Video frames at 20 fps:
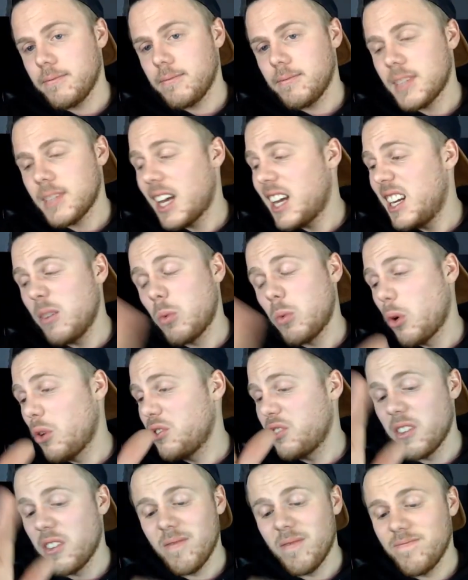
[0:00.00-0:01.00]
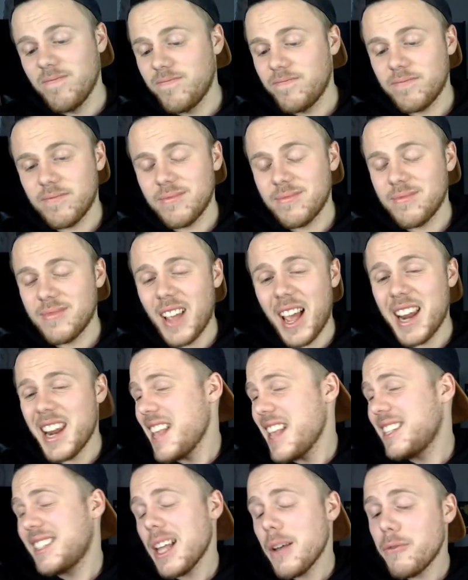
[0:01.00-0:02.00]
And it wasn't. And
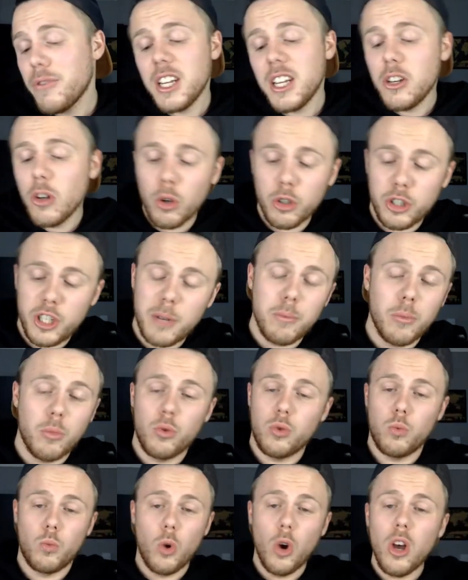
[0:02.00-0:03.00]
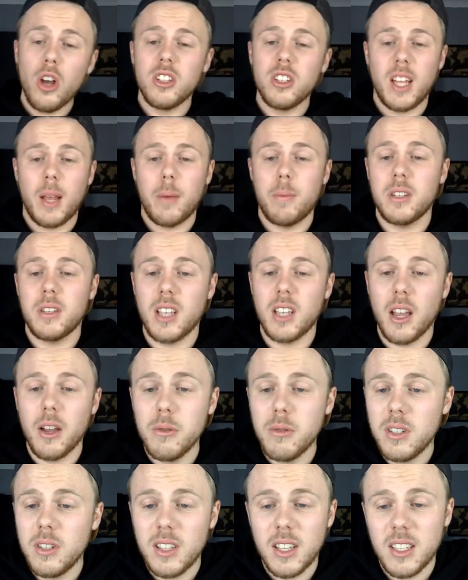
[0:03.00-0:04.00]
it's definitely not Chibnall's worst
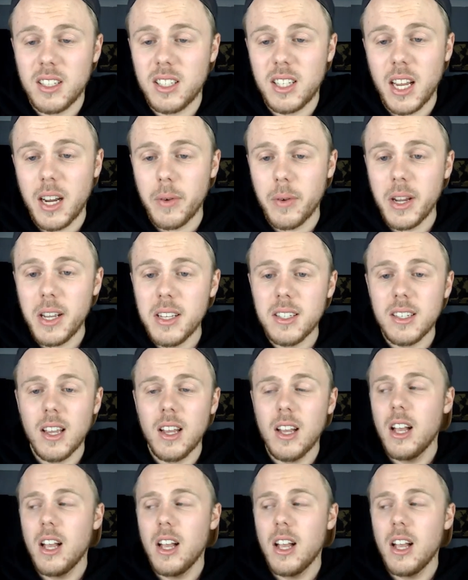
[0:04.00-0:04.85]
episode, this series.